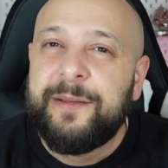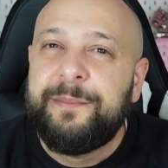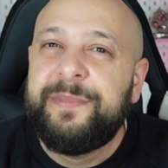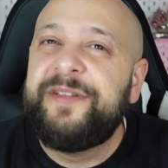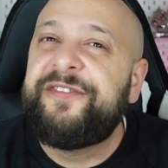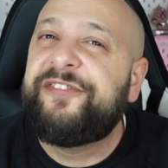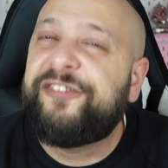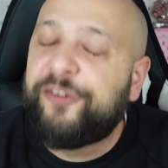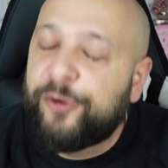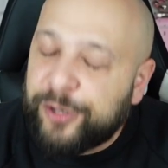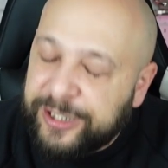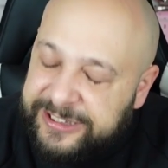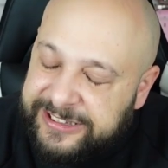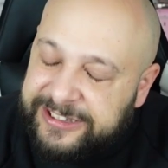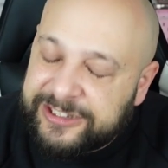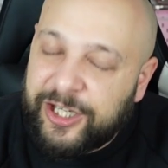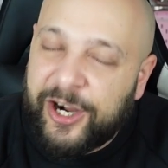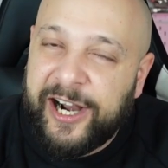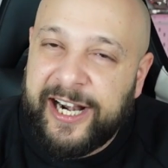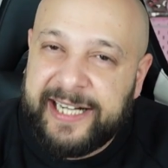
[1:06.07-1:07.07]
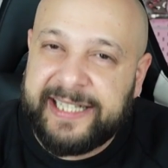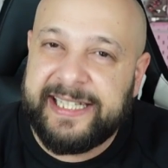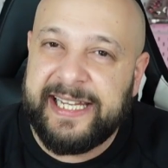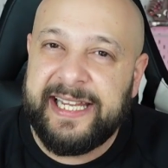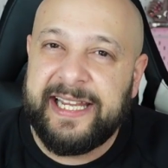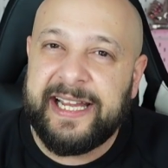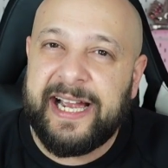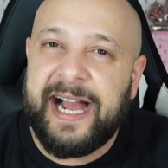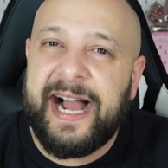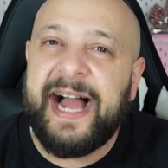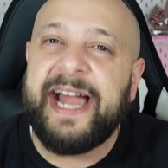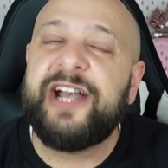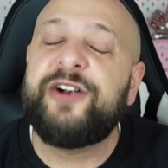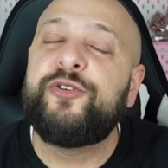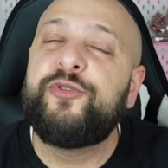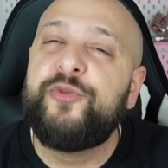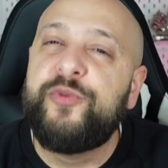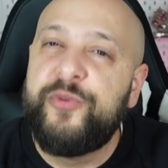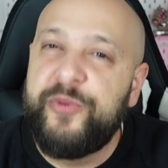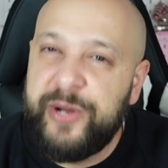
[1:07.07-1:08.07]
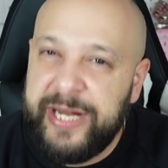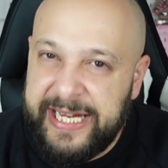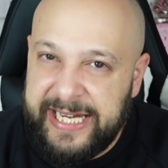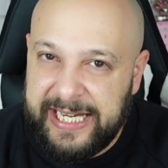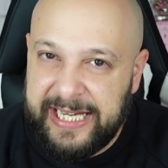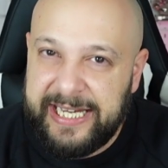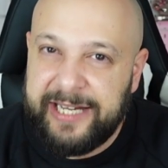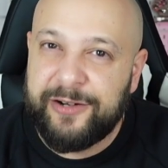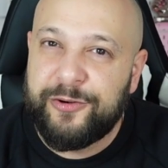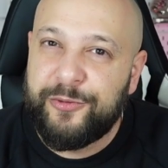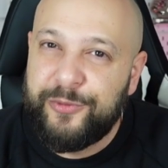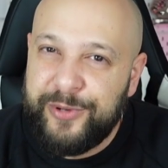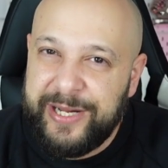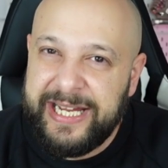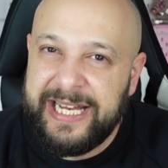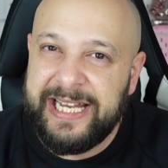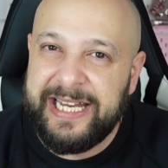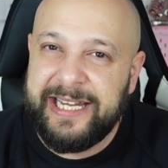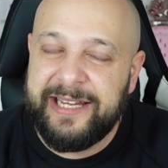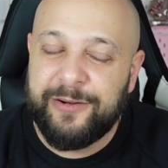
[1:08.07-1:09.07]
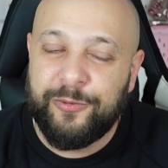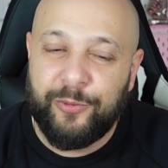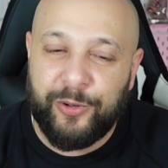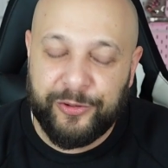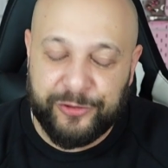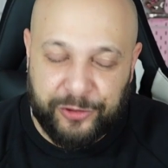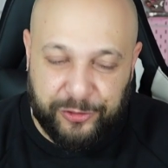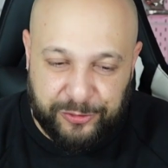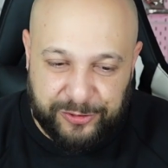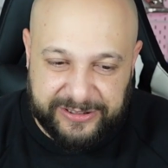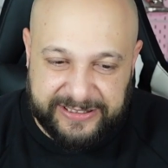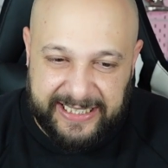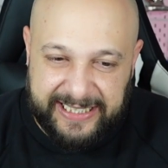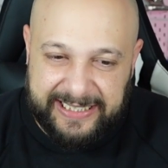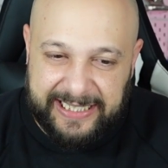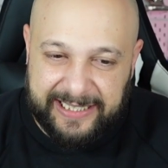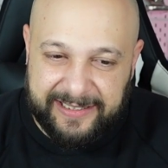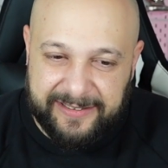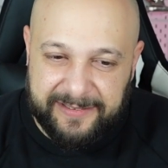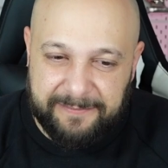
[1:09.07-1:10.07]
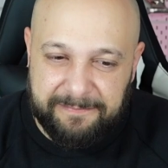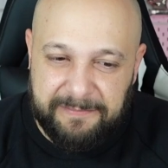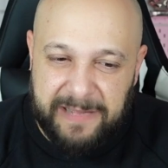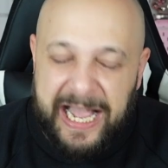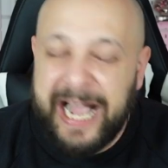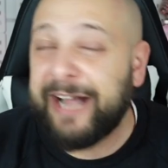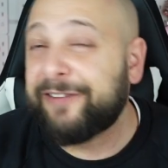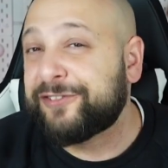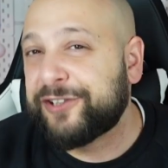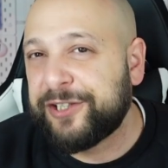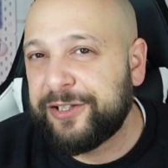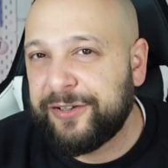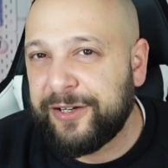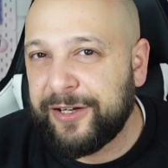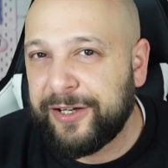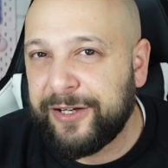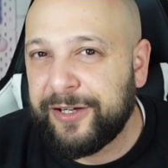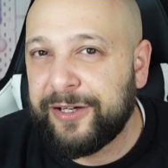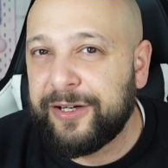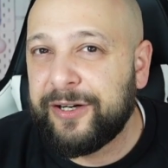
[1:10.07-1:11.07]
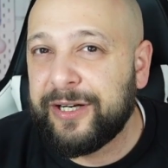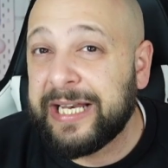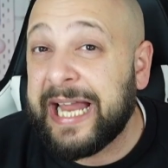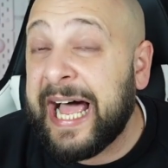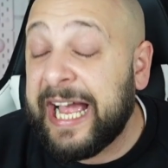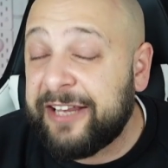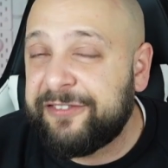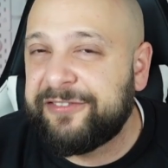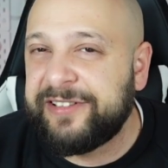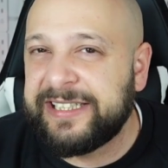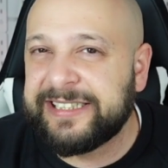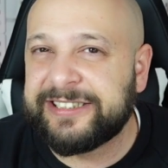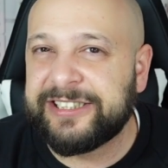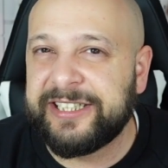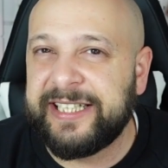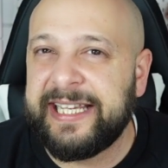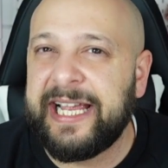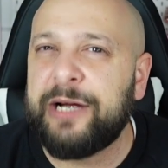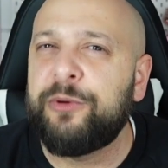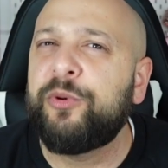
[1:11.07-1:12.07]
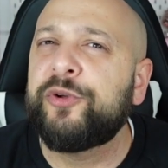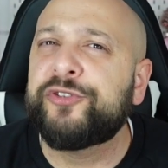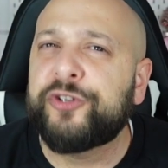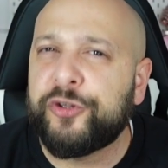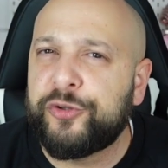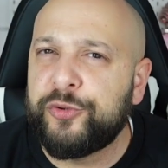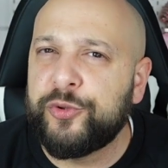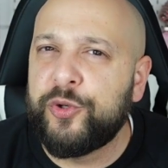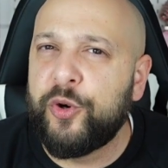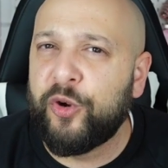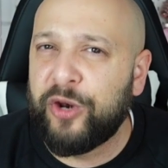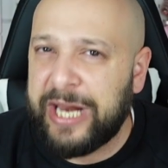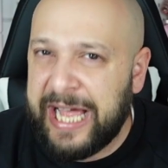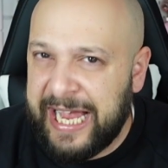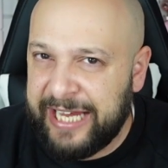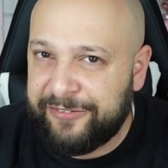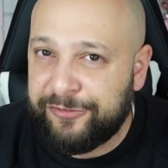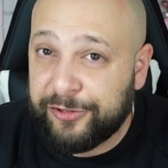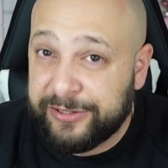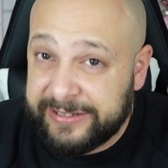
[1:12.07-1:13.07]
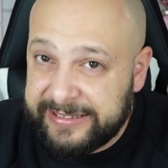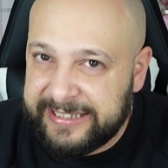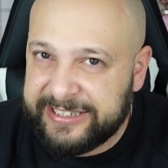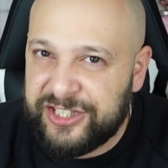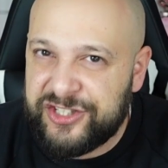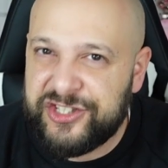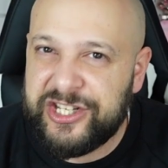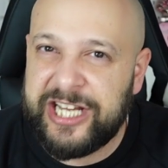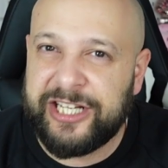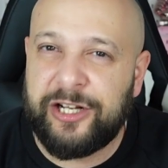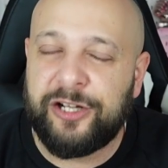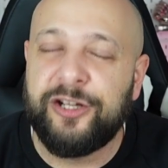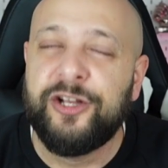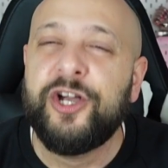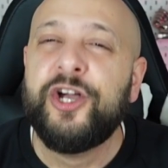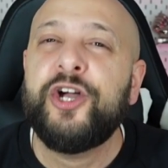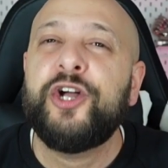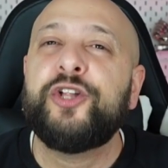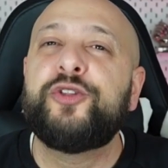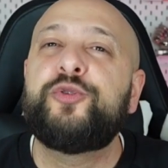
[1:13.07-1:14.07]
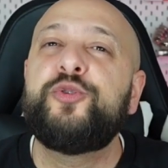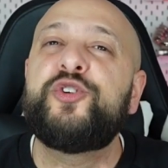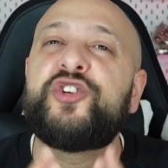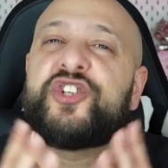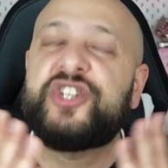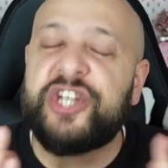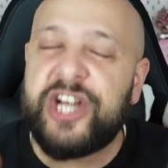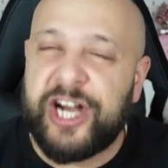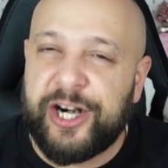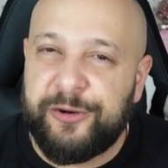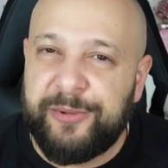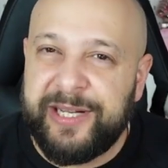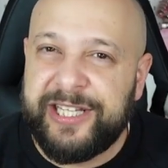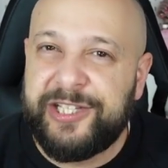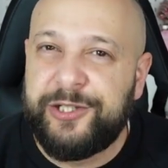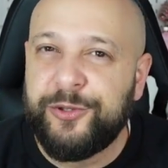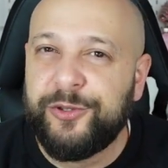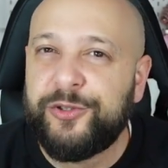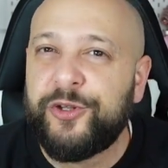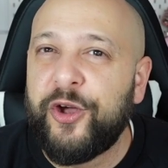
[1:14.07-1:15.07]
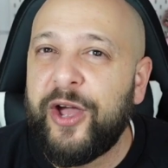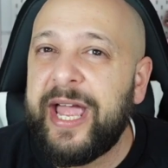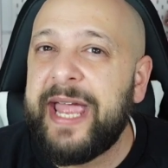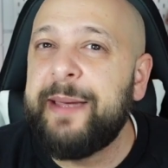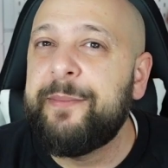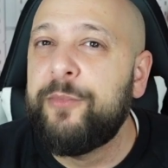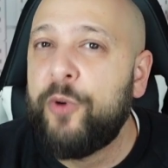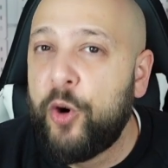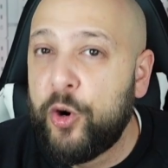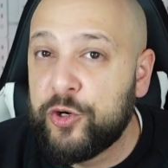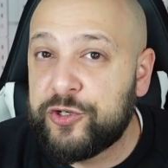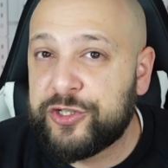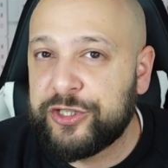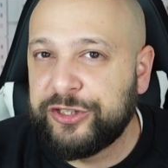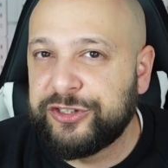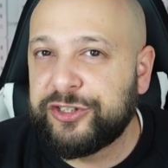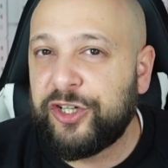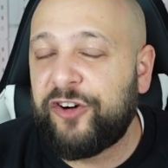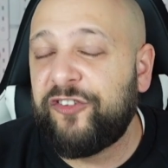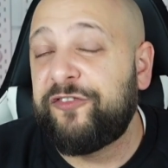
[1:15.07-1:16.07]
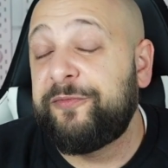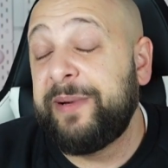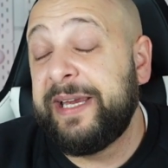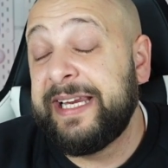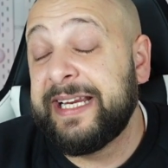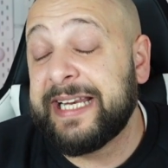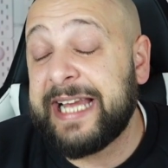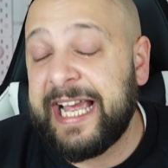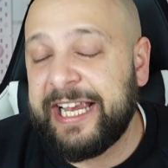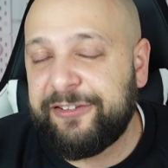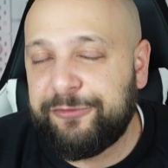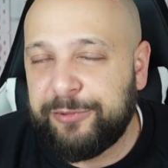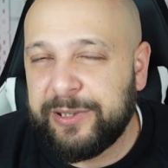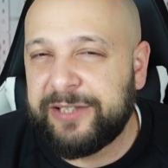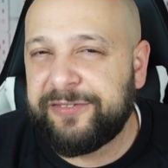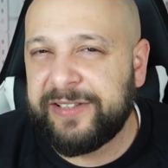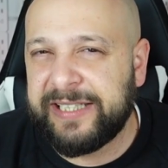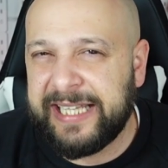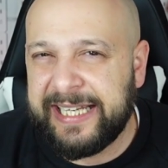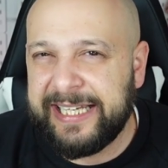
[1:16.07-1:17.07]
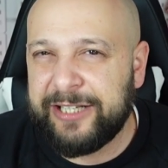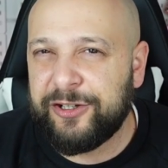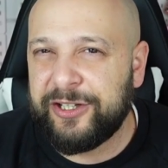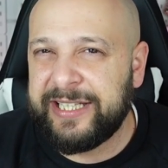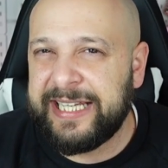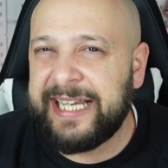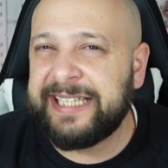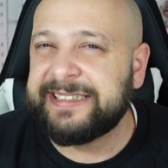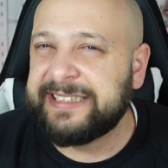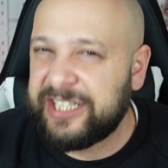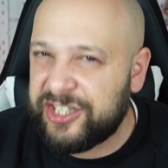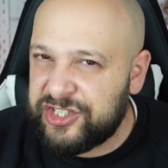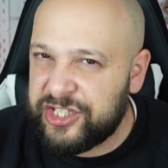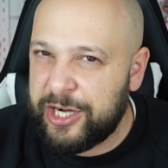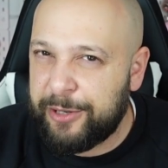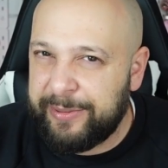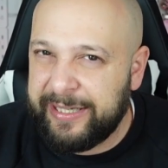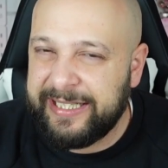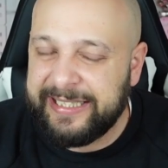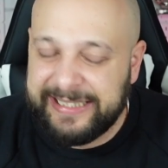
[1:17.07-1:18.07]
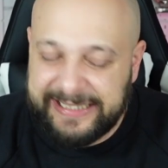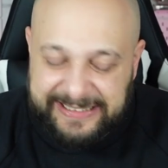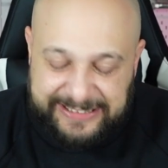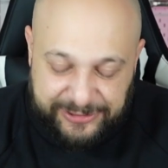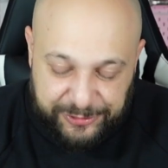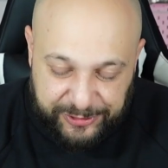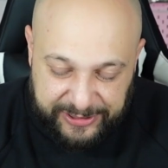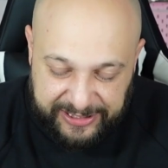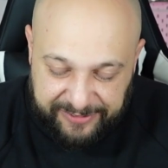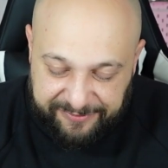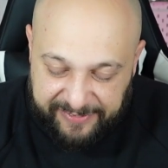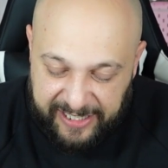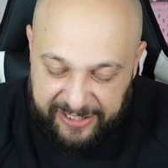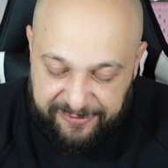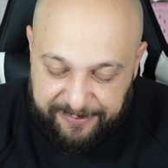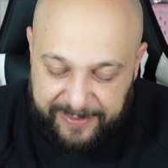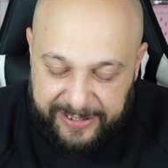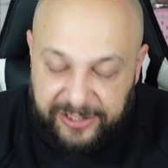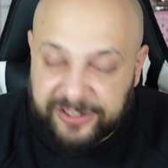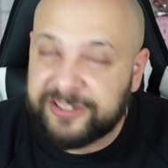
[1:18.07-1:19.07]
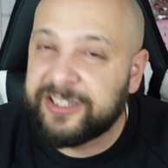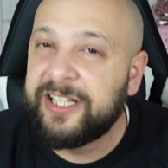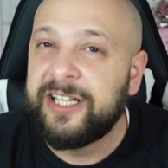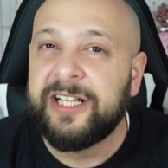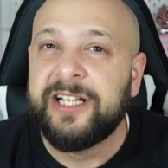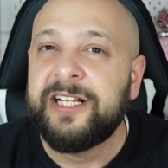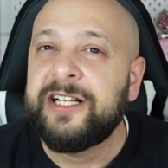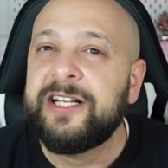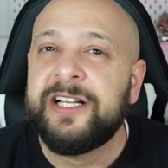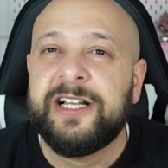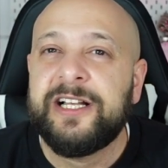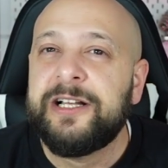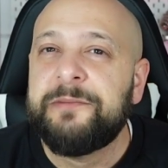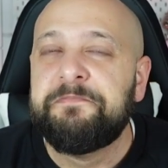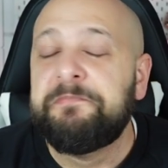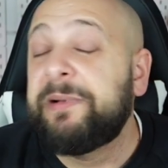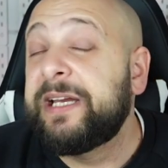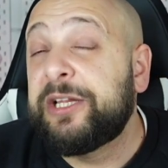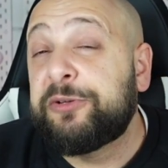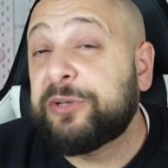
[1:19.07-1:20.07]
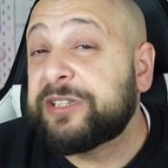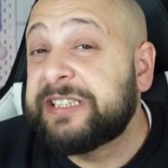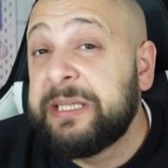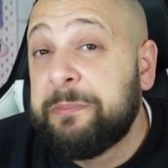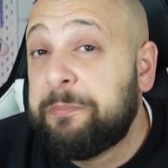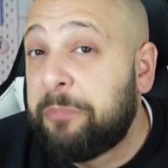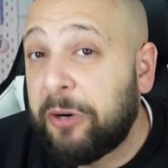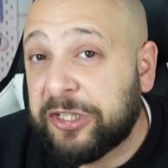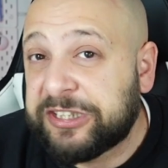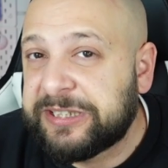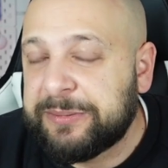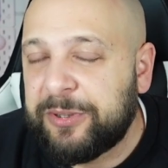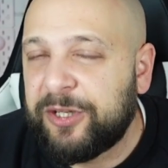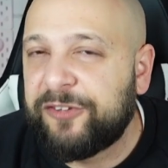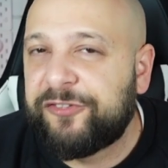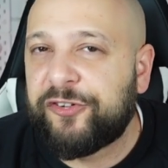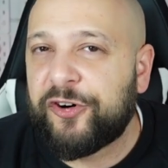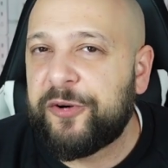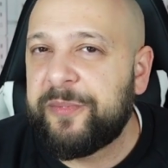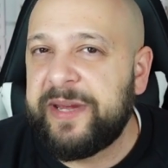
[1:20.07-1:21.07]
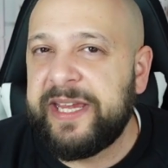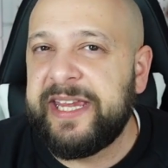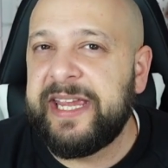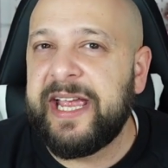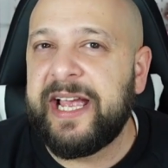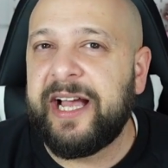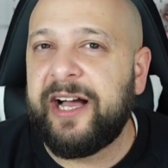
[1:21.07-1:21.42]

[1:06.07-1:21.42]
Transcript: Before starting, I really, really wanted to say that after the live yesterday, I wanted to go live on this channel to share with you the emotions of being live with Federico Chiesa, sharing these 35 minutes, but it was impossible for me.